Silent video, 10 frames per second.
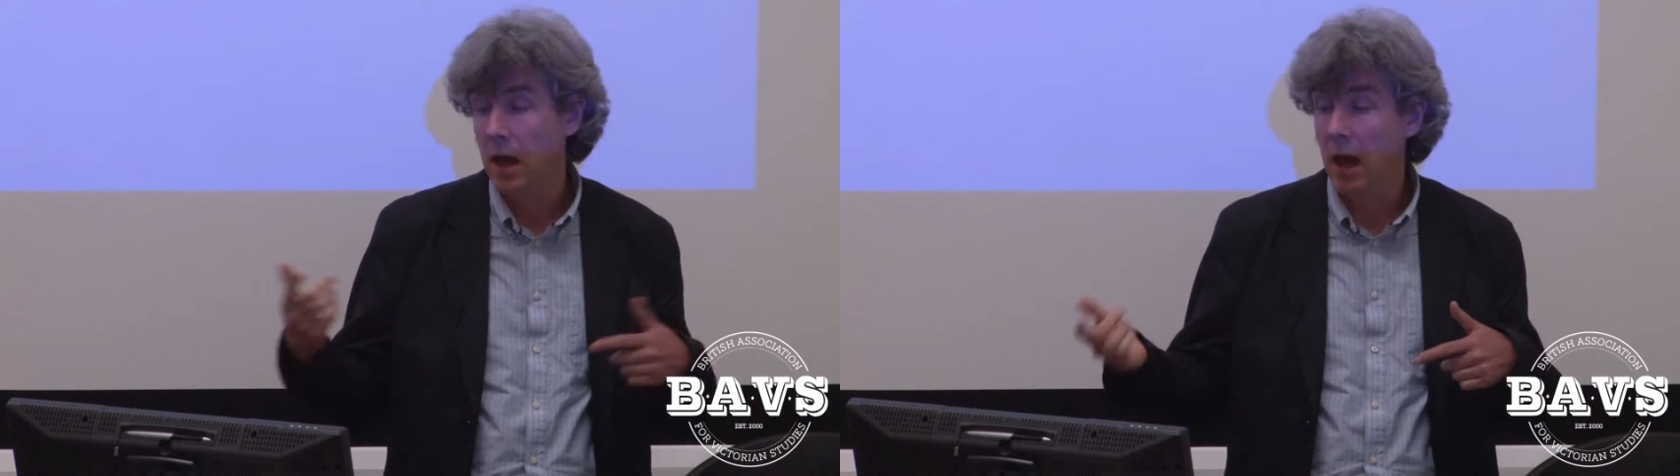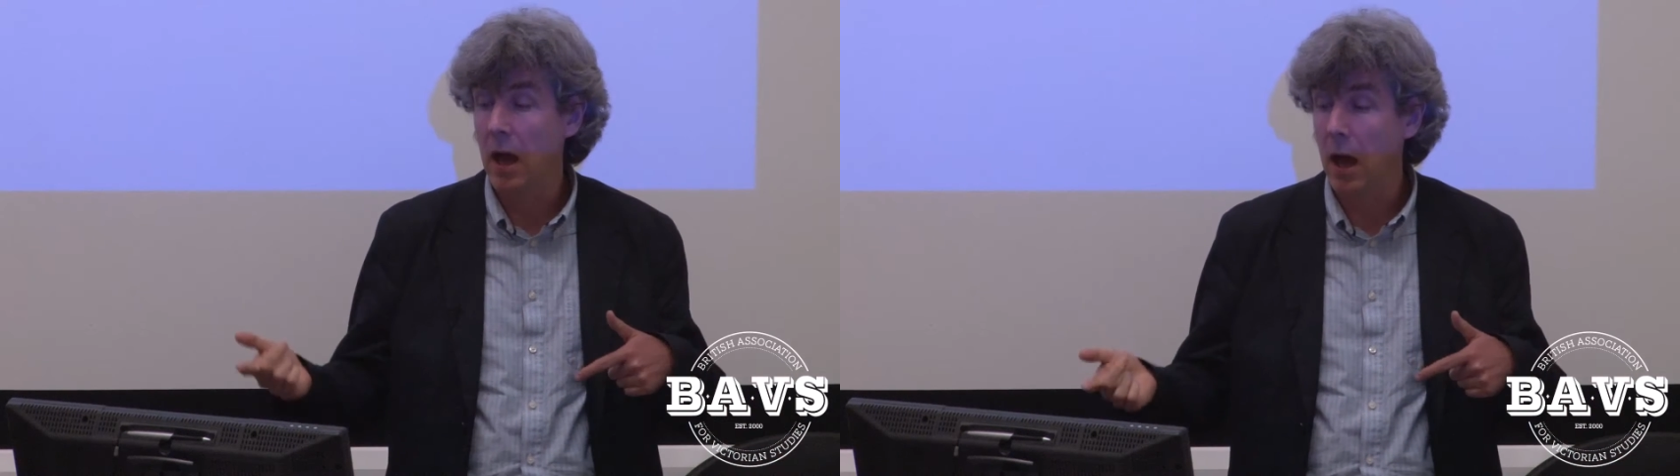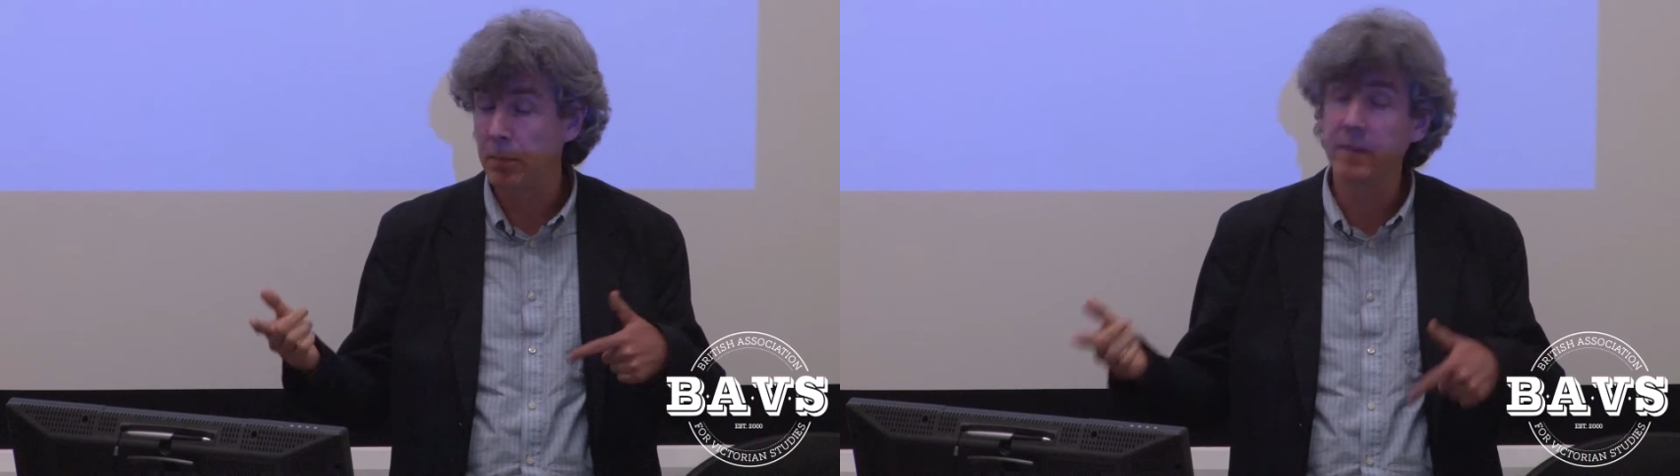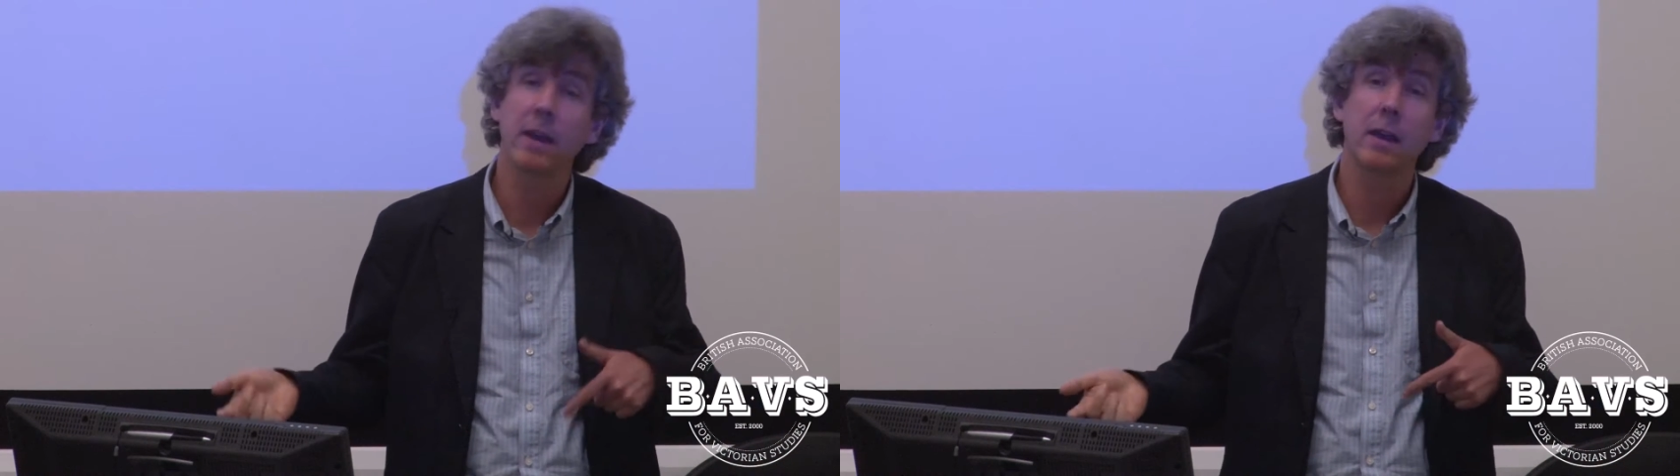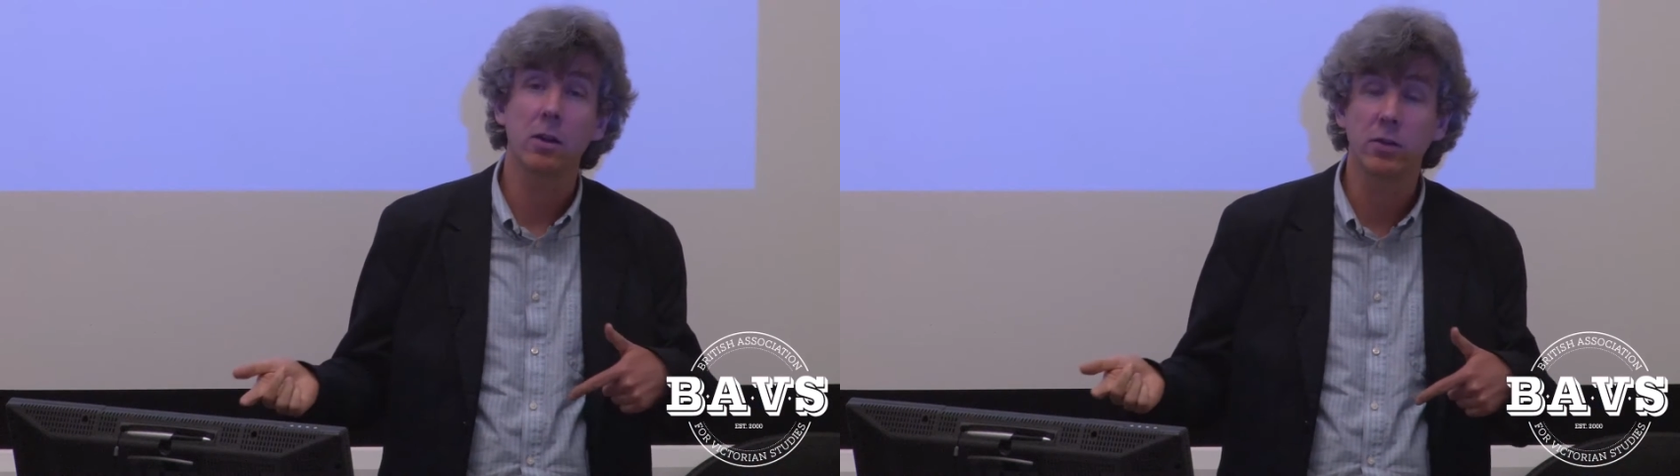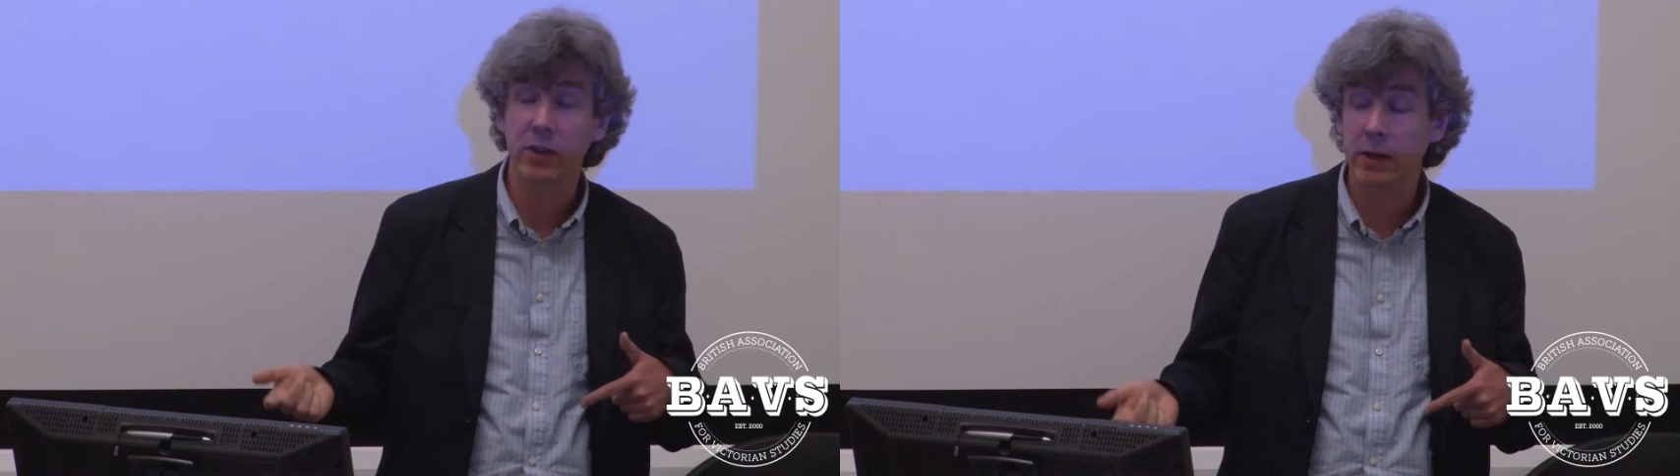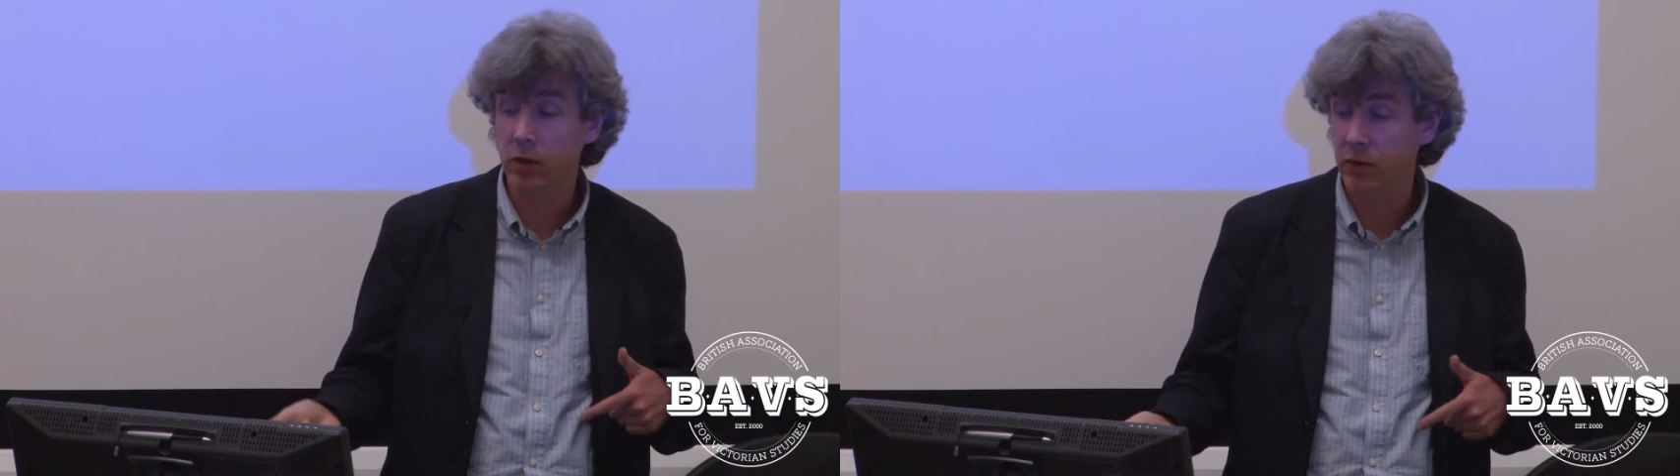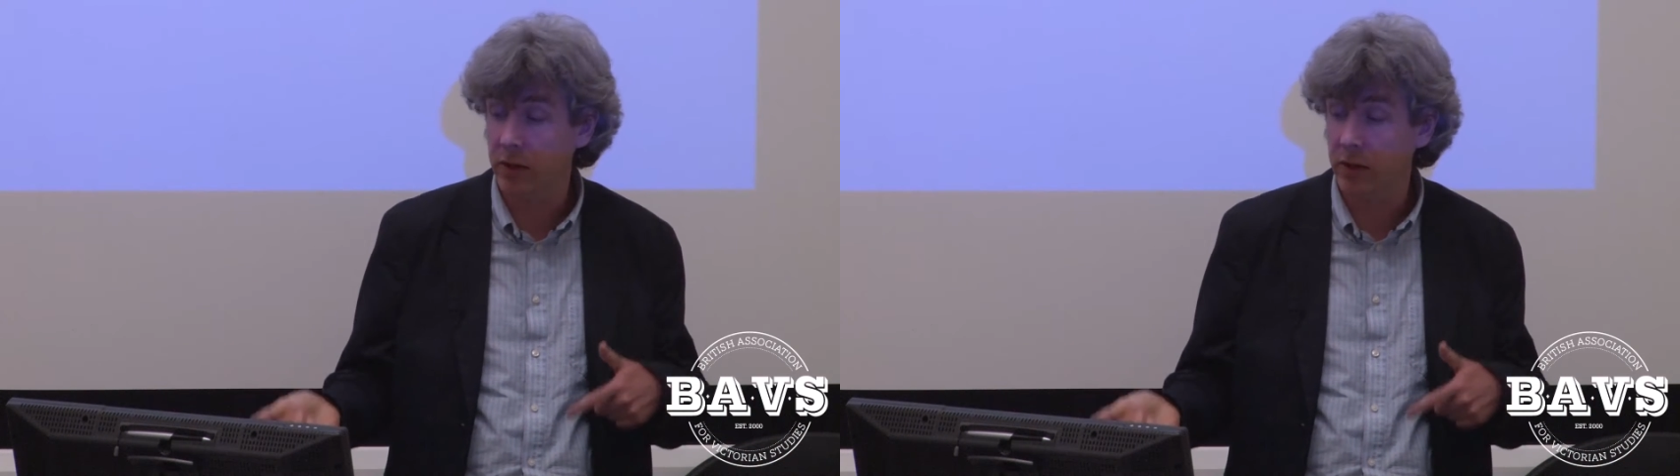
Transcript: a particular search